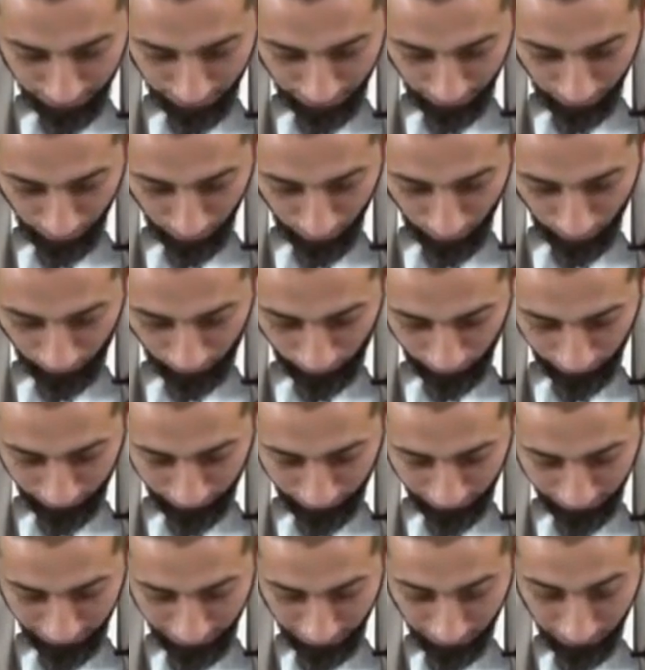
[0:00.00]
But I won't go
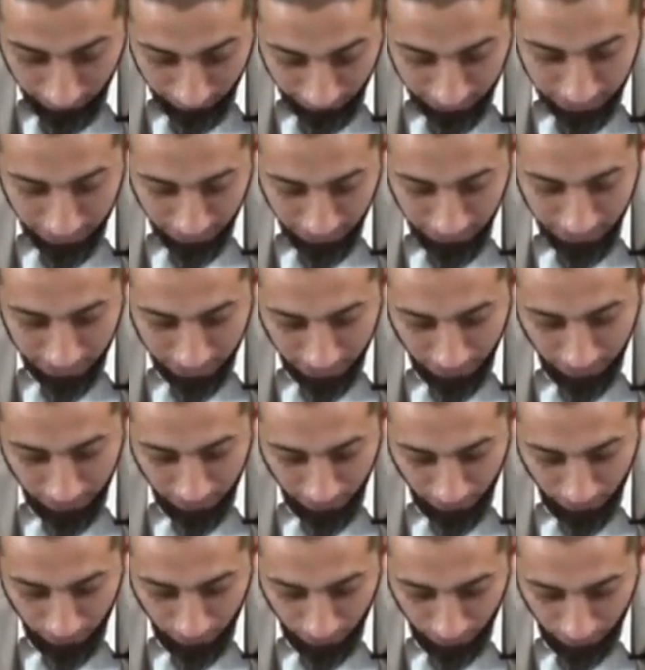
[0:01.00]
further in that one. That's a
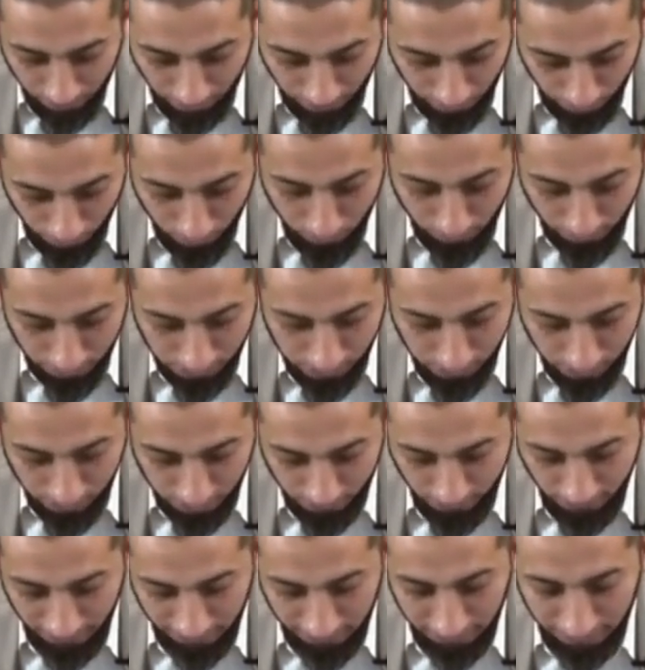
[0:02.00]
big one, though. I do
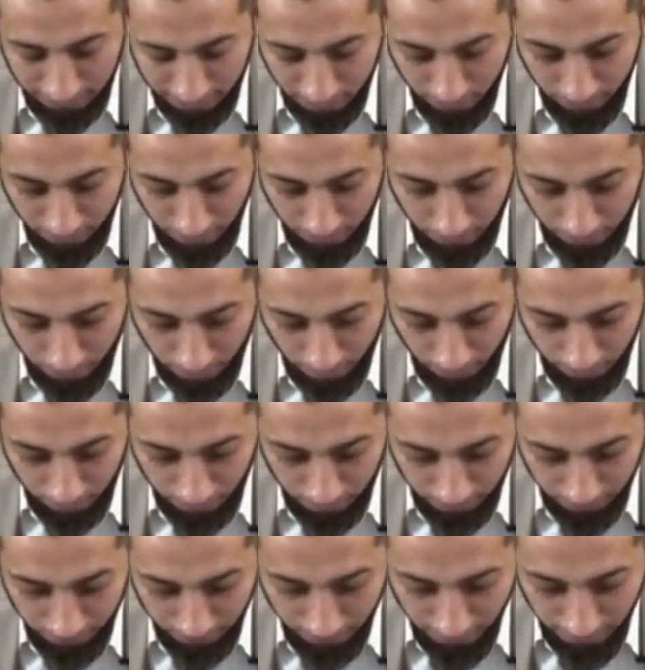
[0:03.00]
respect that. That's a big
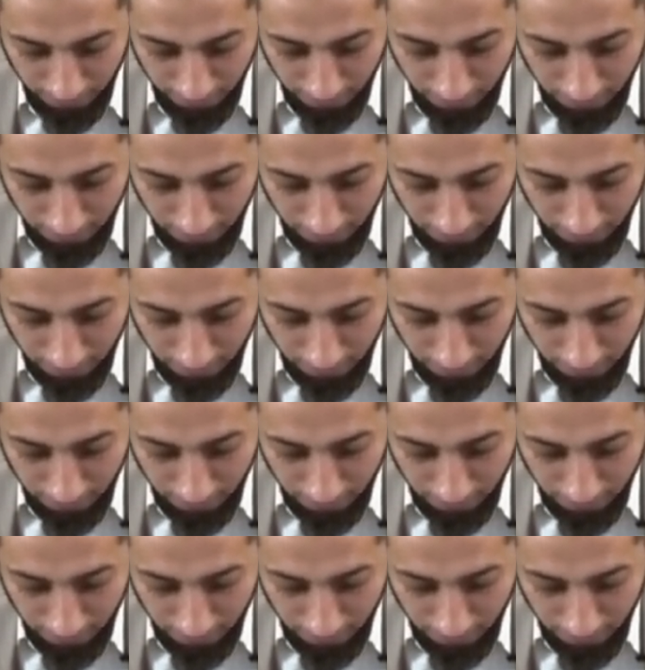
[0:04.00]
problem.